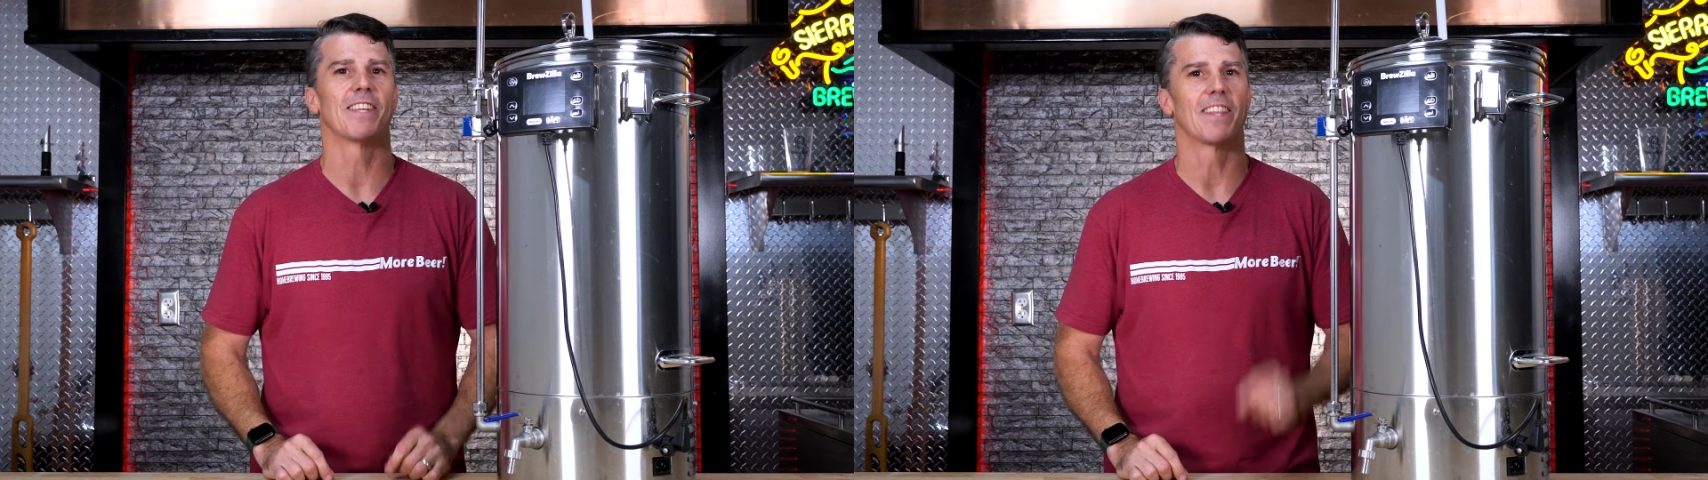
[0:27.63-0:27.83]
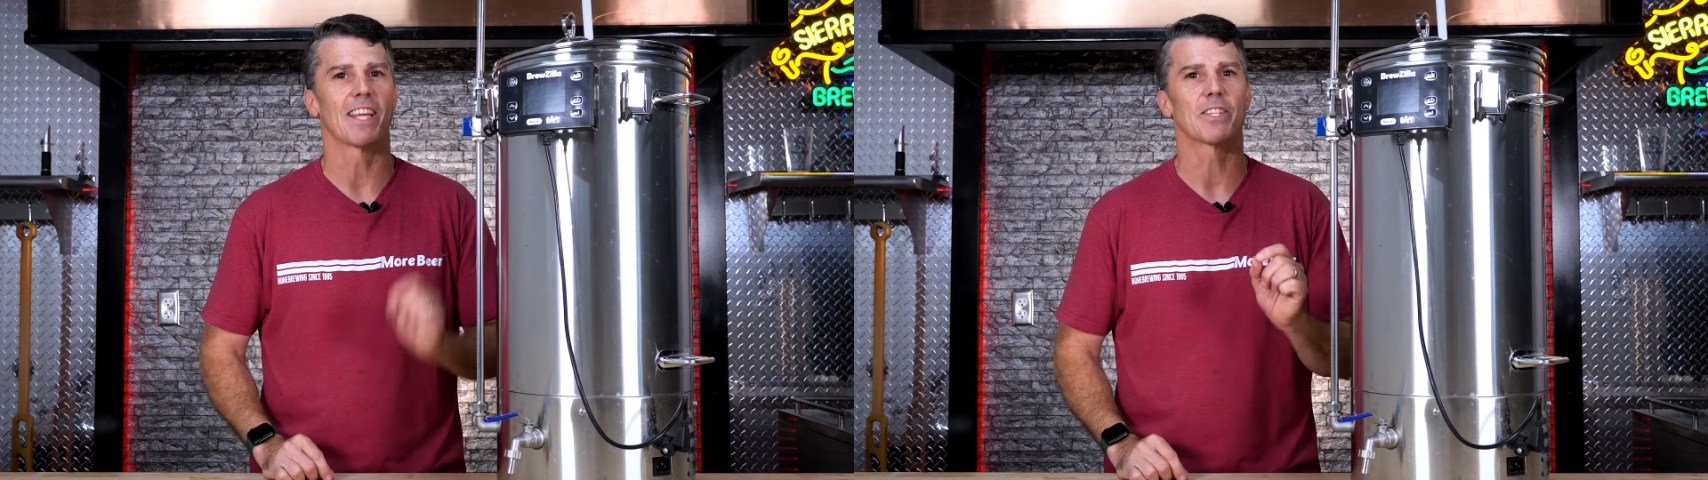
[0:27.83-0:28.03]

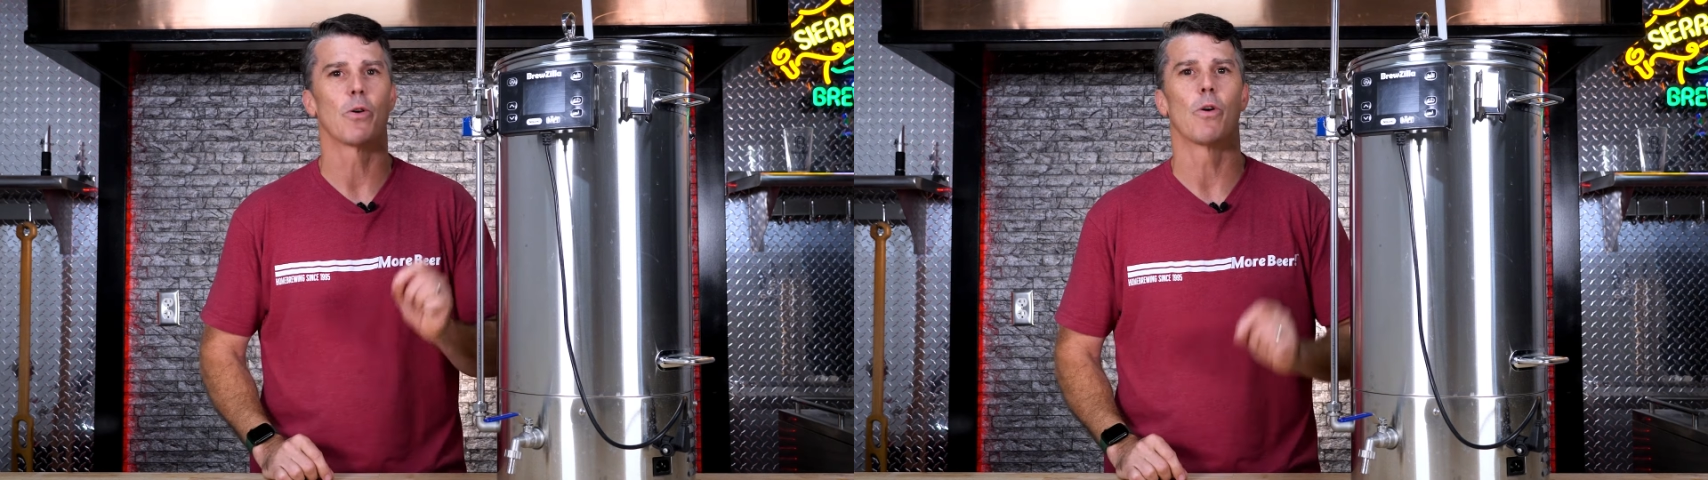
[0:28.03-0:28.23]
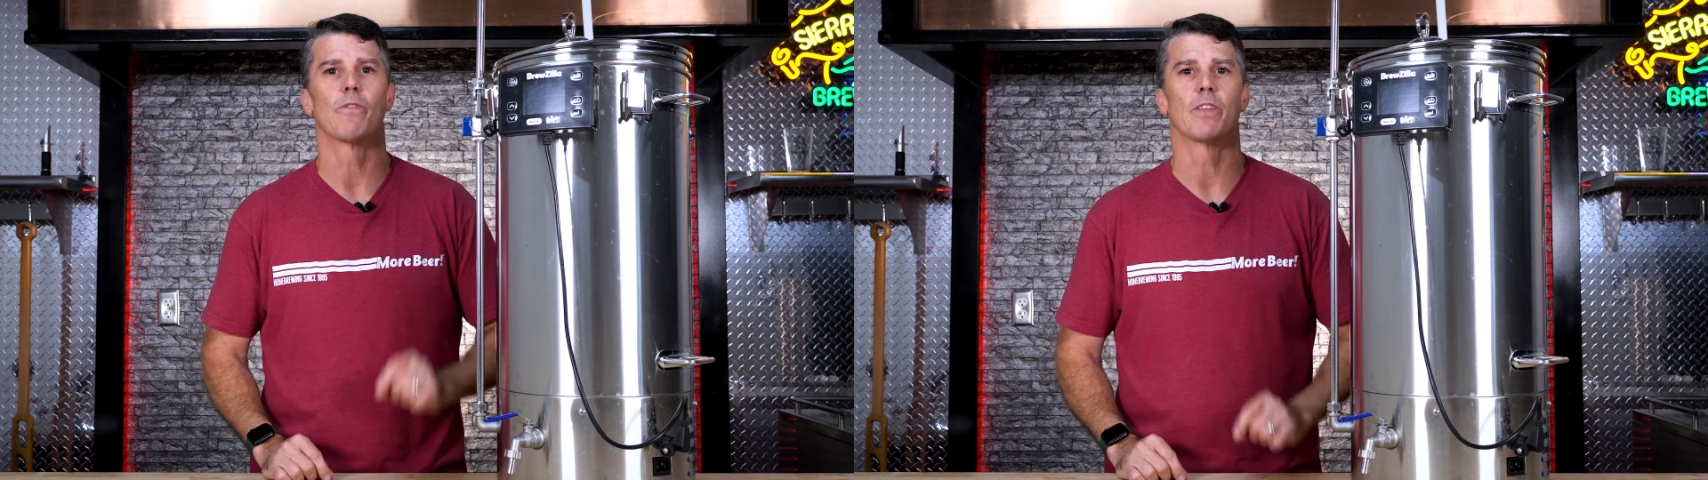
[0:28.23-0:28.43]
and let's
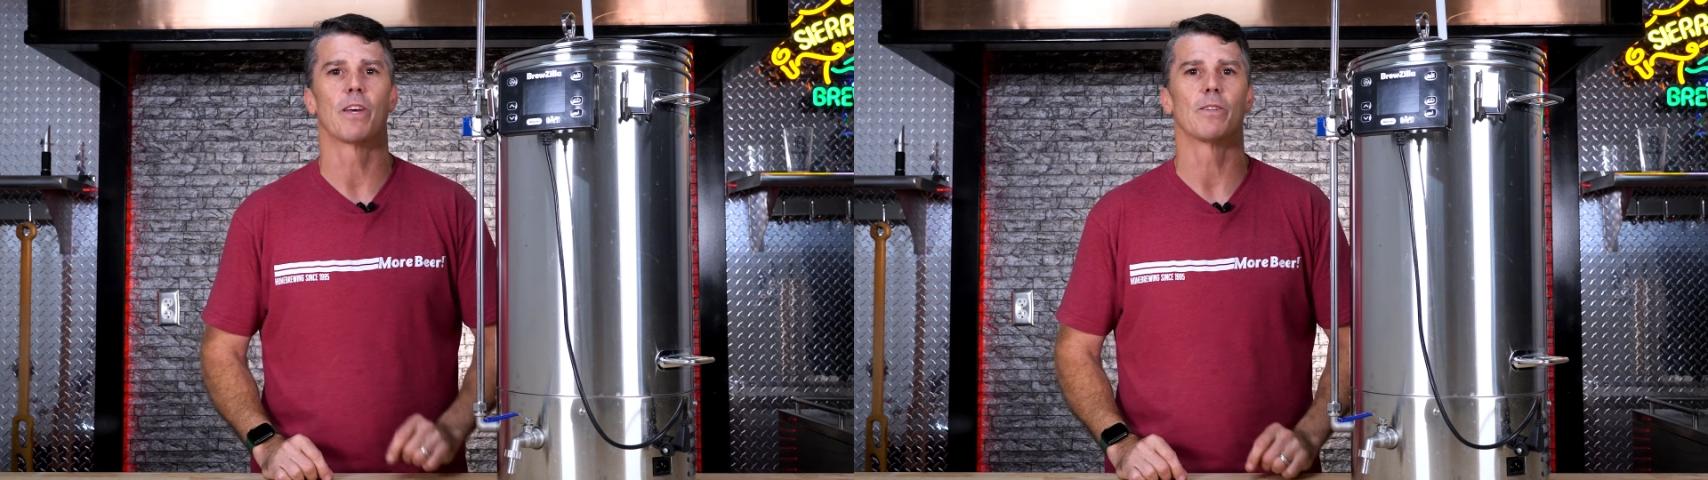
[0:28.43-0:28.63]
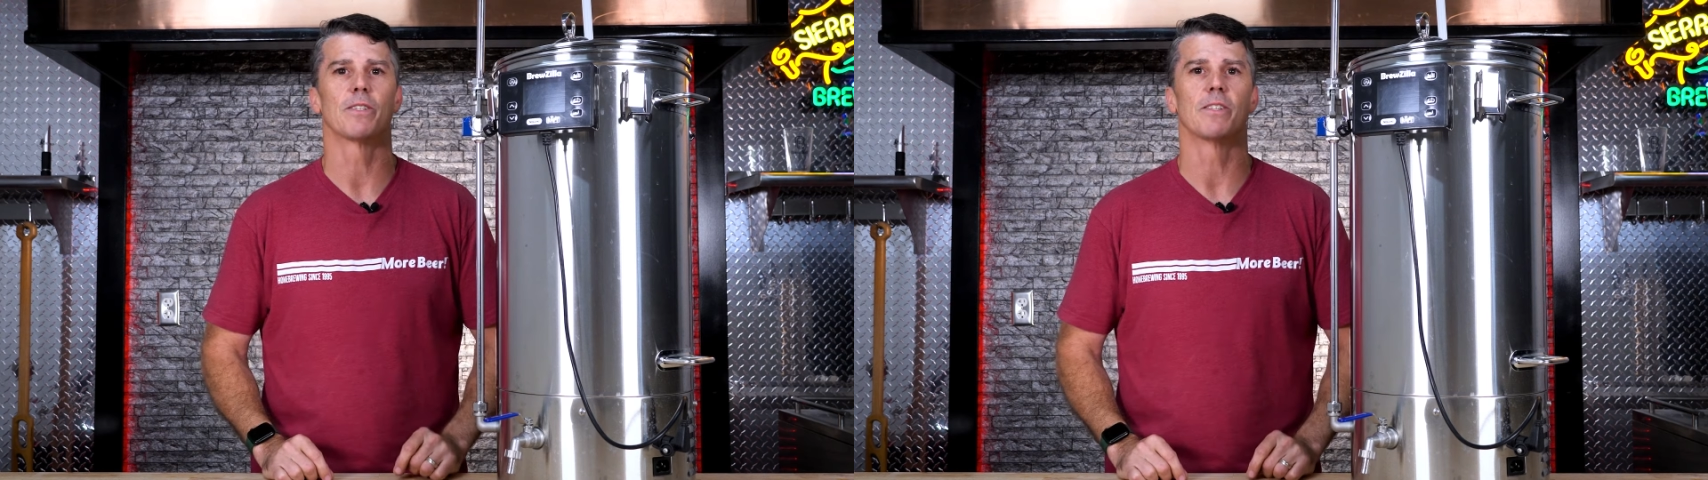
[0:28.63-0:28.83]
go over
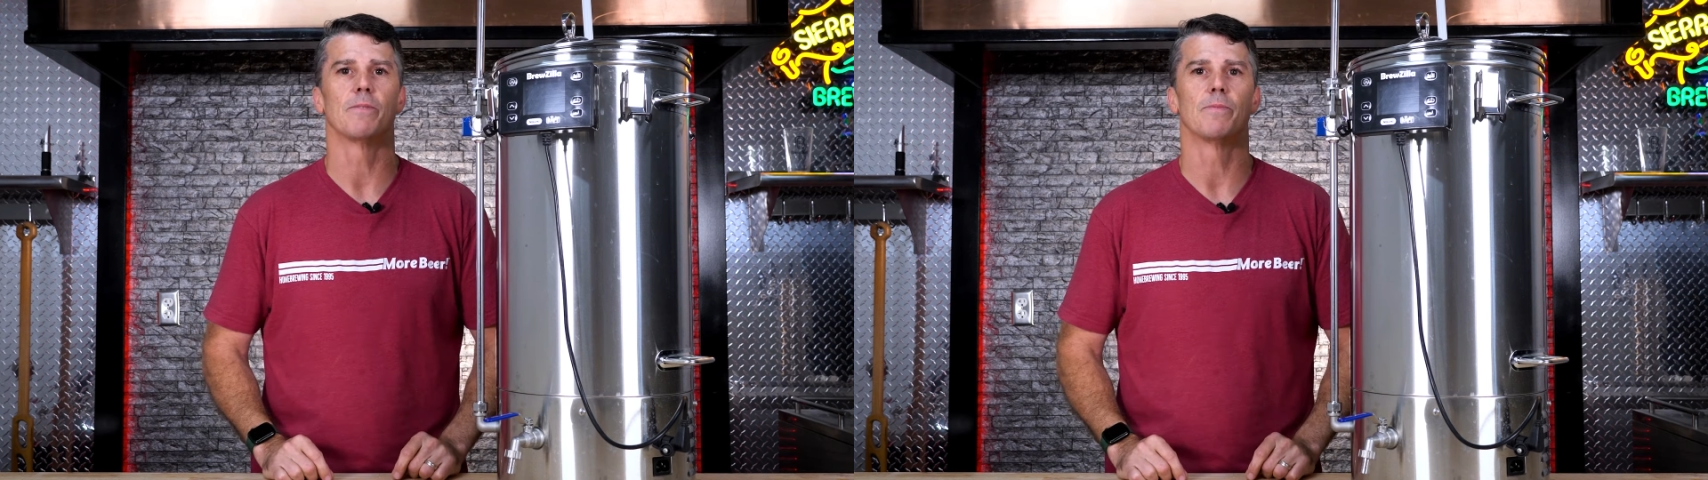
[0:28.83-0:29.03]
those.